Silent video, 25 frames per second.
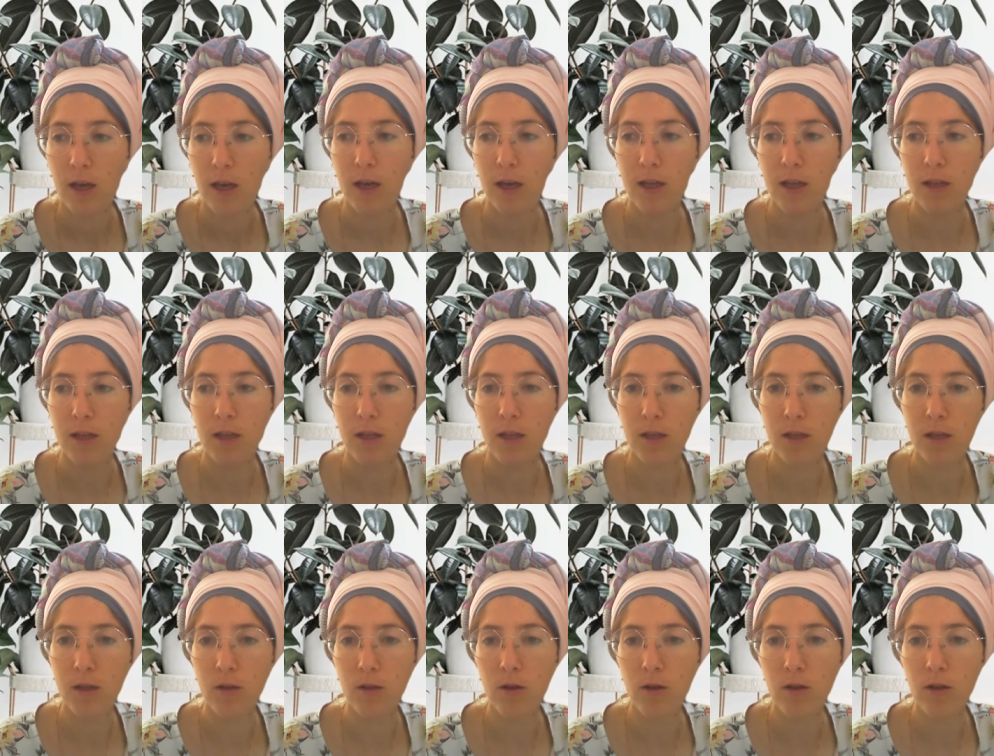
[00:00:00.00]
And
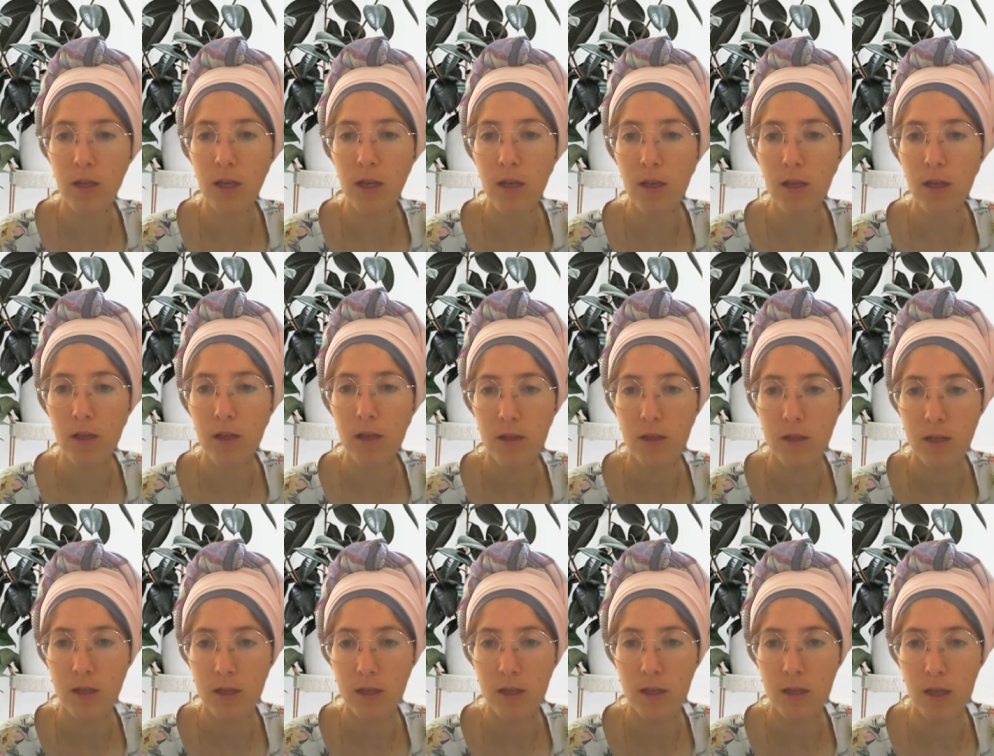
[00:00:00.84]
slowly
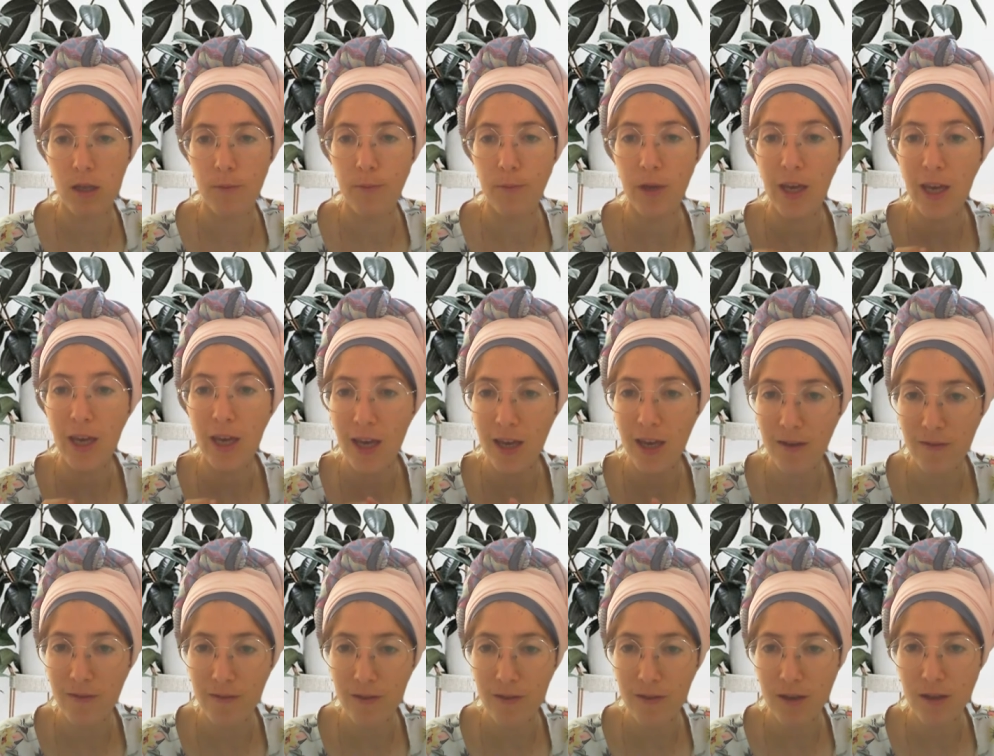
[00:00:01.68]
this
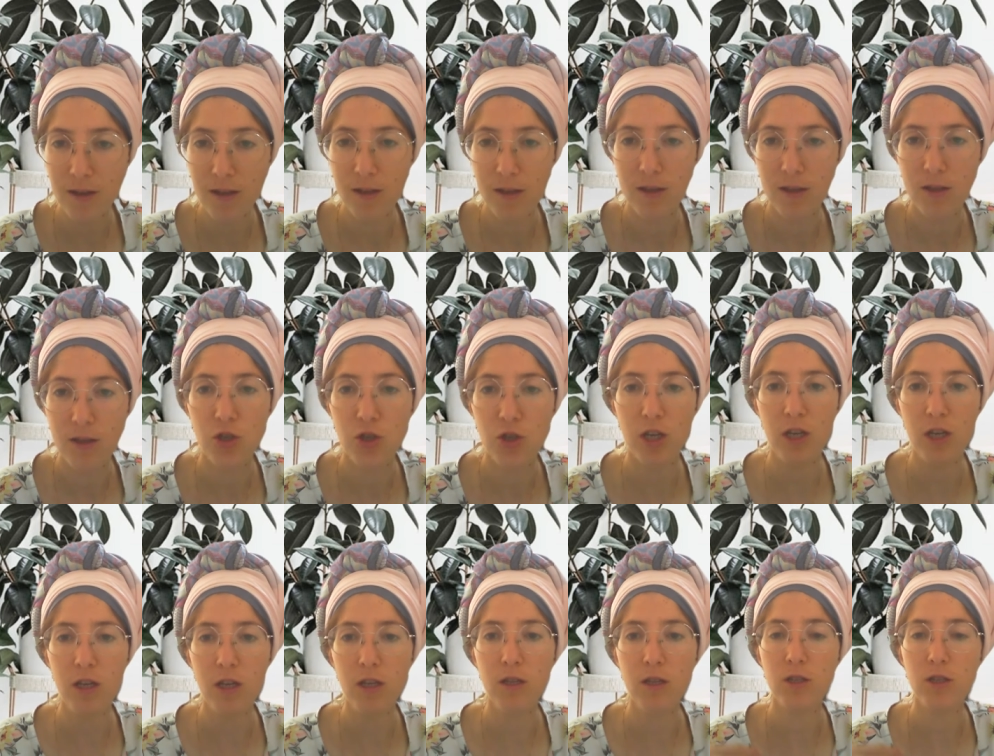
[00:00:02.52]
behavior
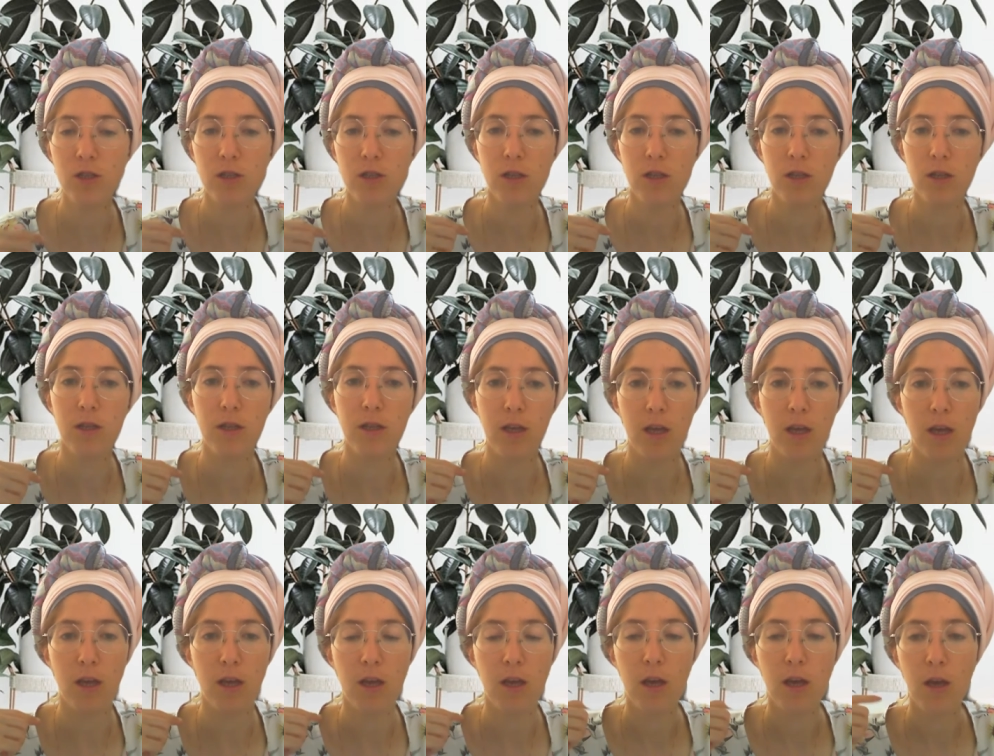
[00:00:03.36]
change
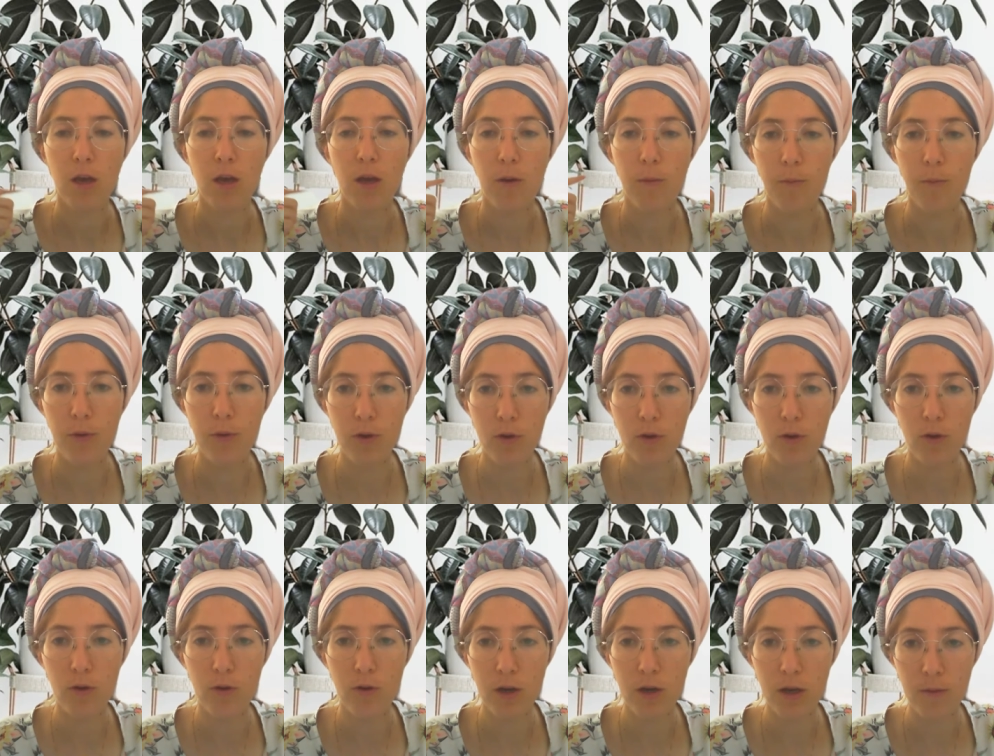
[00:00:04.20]
the
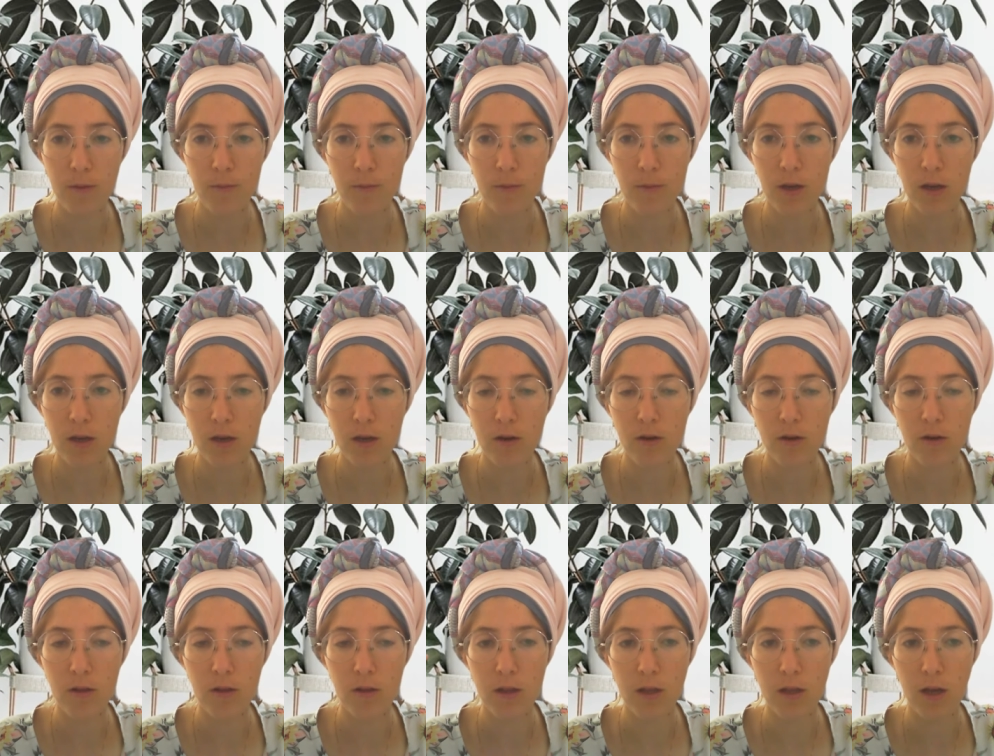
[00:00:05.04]

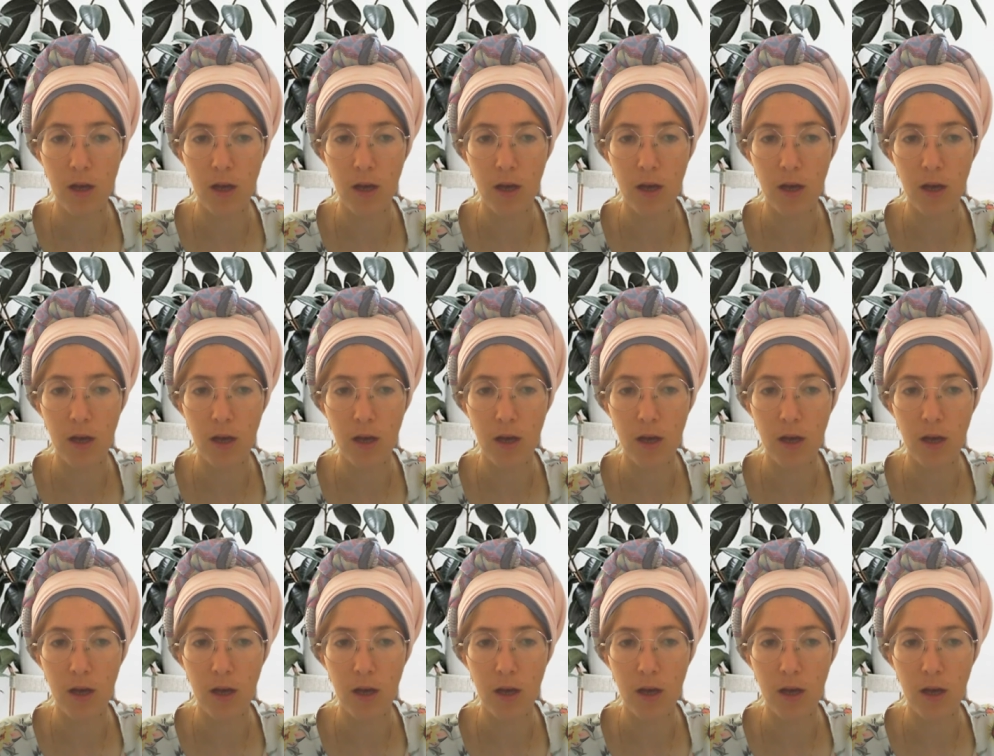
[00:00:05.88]
biochemical